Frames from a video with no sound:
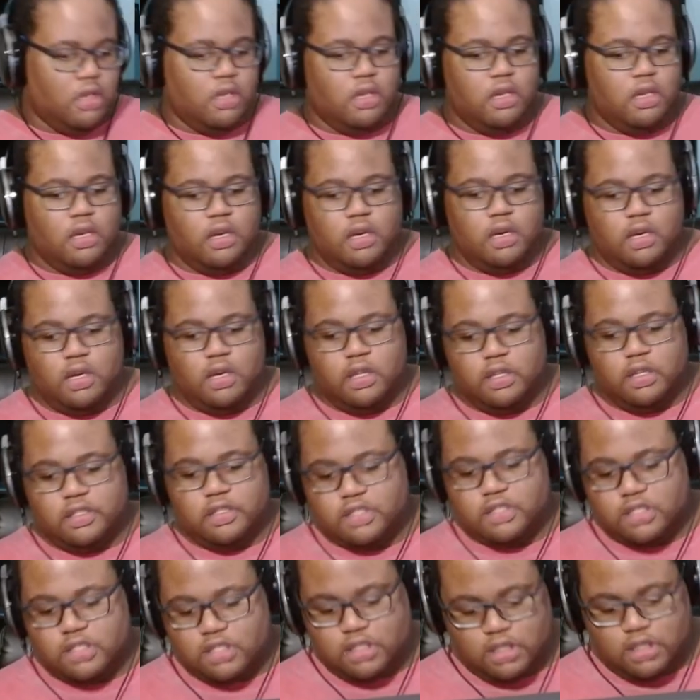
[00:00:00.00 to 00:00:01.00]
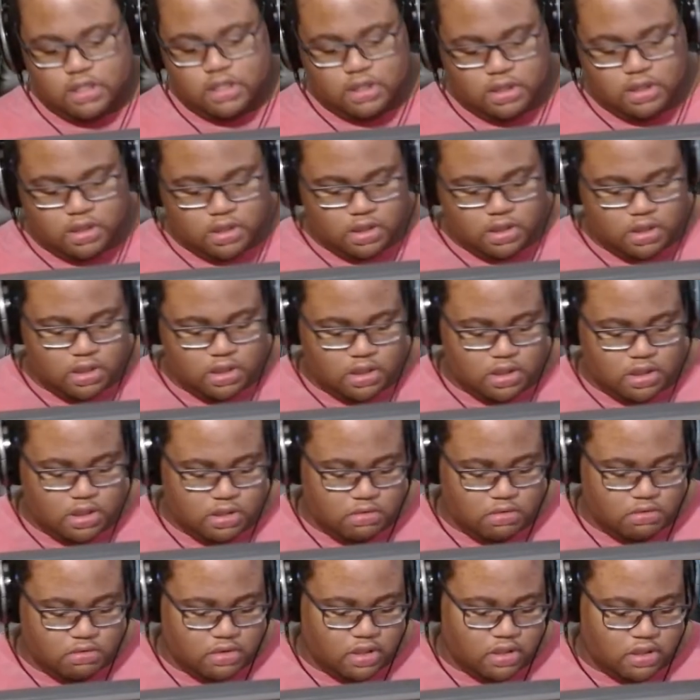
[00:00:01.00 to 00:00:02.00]
Let's see
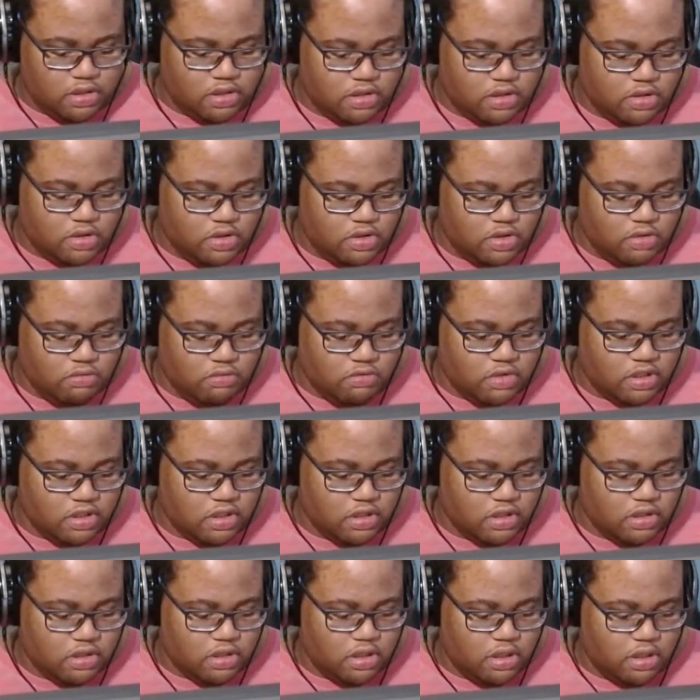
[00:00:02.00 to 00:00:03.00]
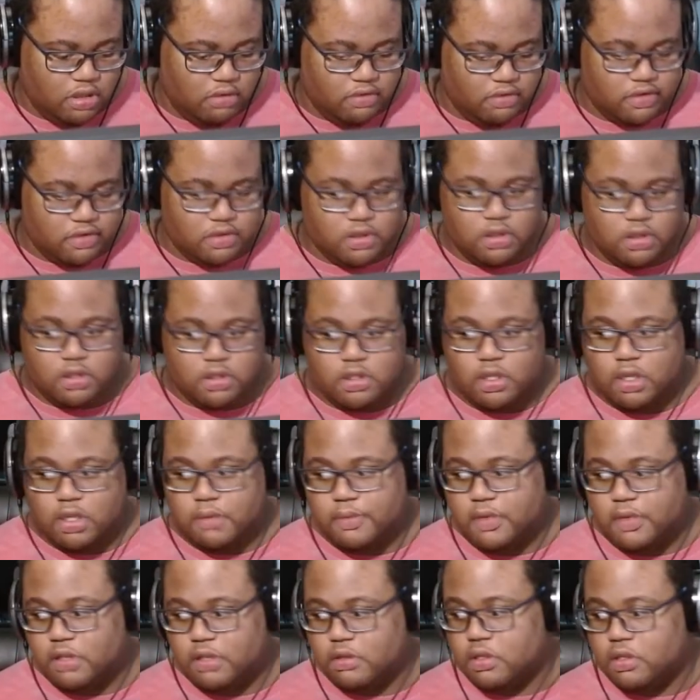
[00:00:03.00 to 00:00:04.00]
what else was there I was going to talk
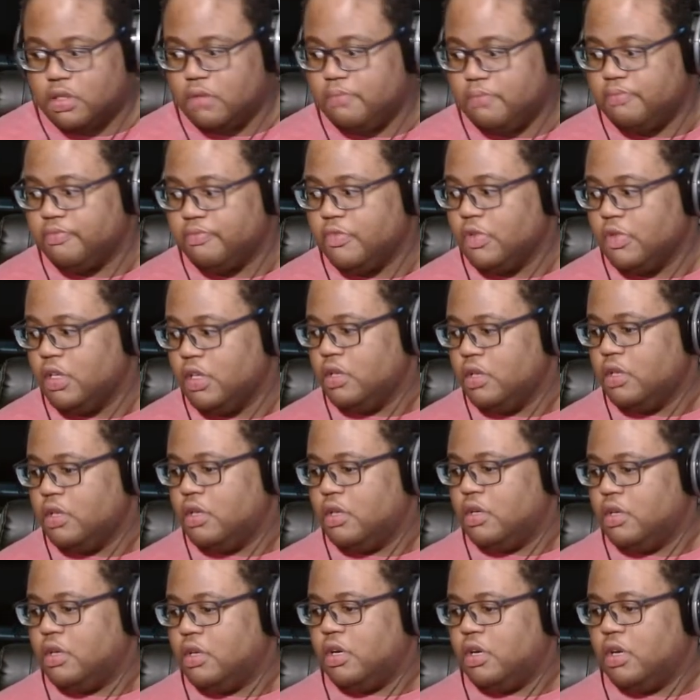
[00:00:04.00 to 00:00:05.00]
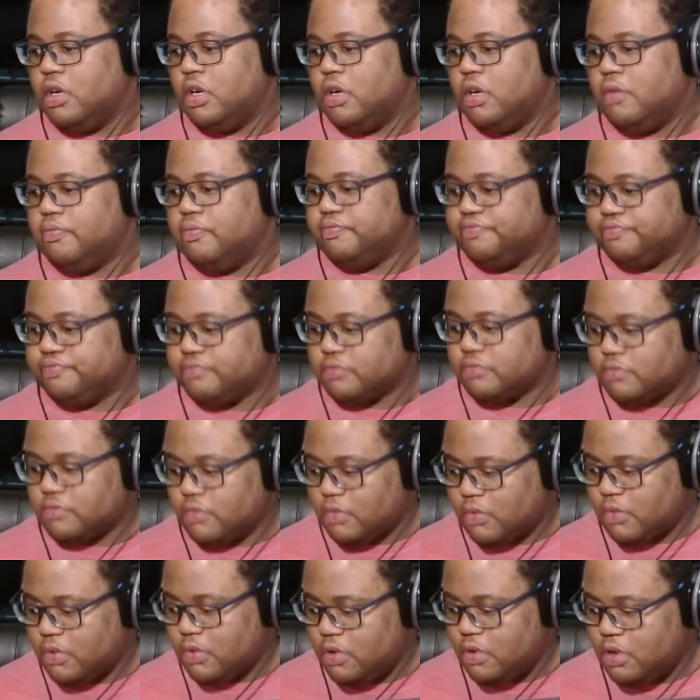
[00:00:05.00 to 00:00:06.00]
about. Um
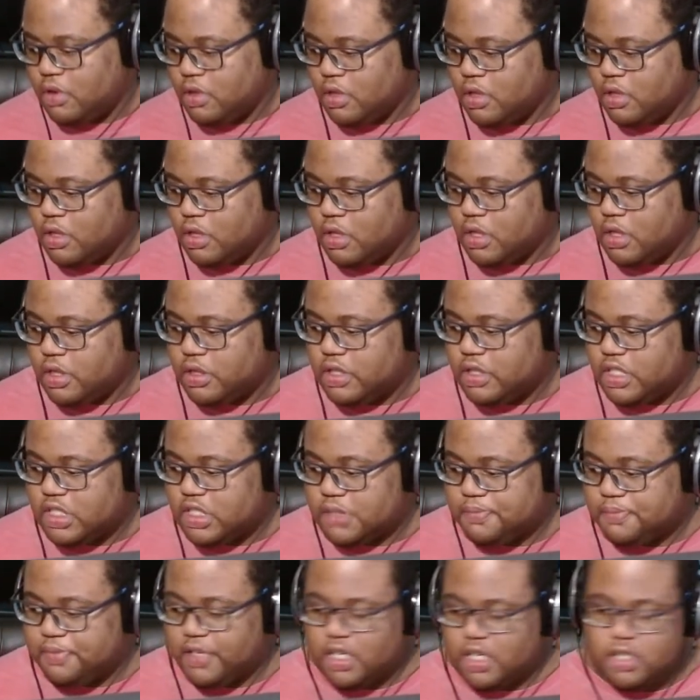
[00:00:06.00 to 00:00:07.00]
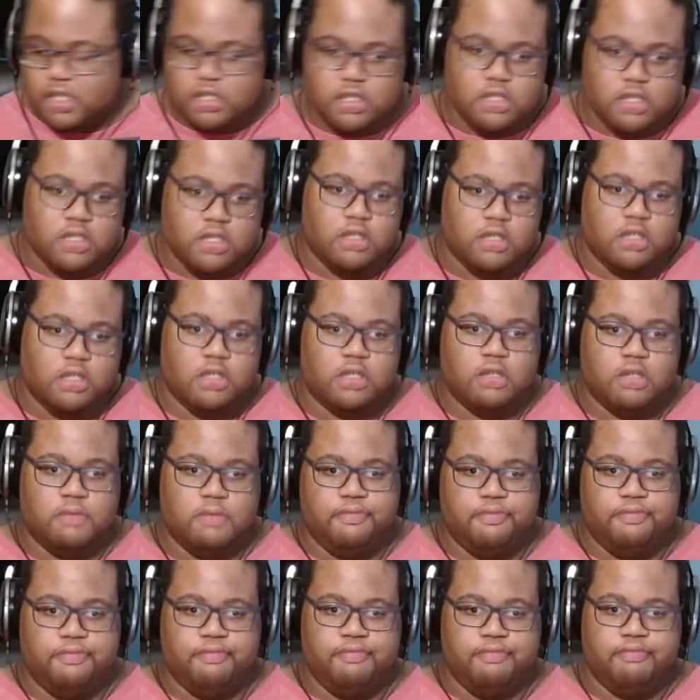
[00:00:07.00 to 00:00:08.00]
these buttons are
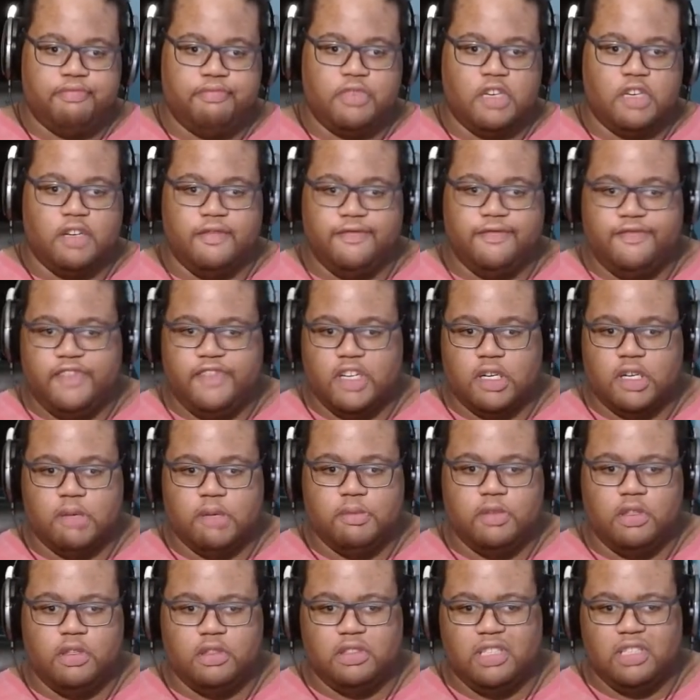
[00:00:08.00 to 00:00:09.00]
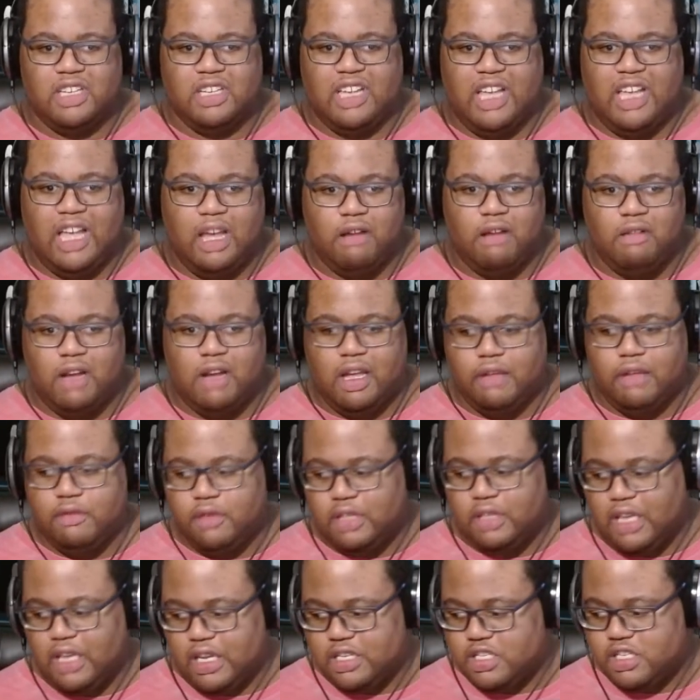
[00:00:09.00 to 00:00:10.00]
configurable to how I
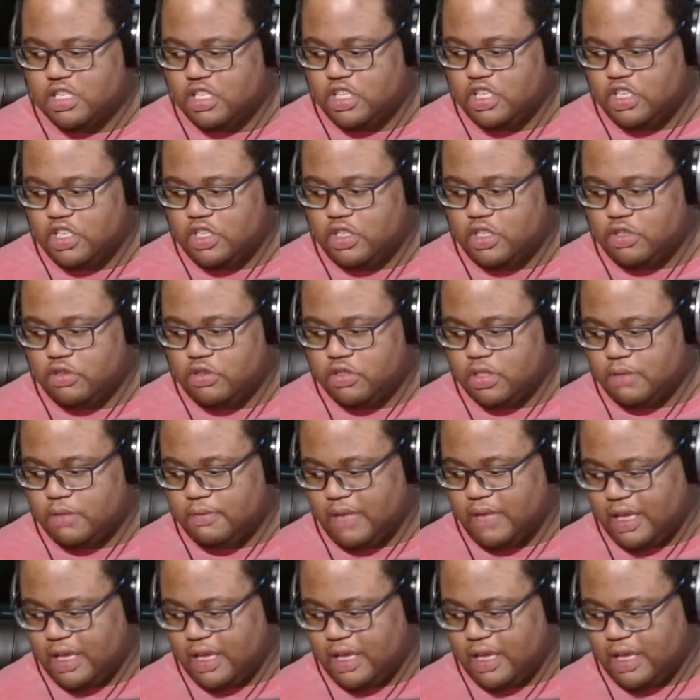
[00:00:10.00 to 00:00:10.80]
would actually use them.